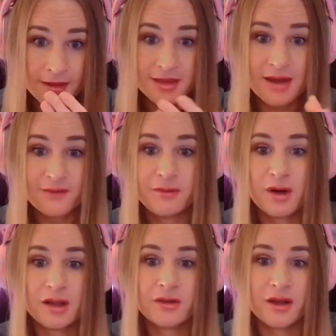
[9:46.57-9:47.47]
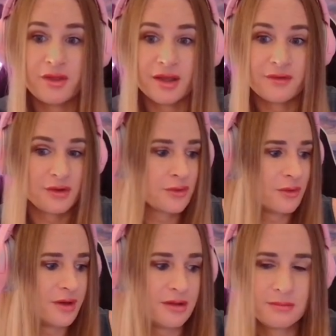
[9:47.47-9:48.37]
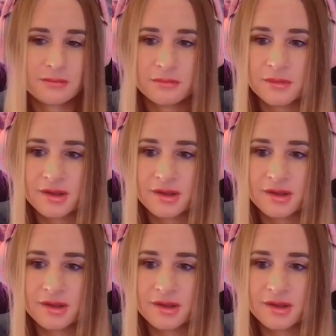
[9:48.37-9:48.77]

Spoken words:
Definitely one, I think if I saw it in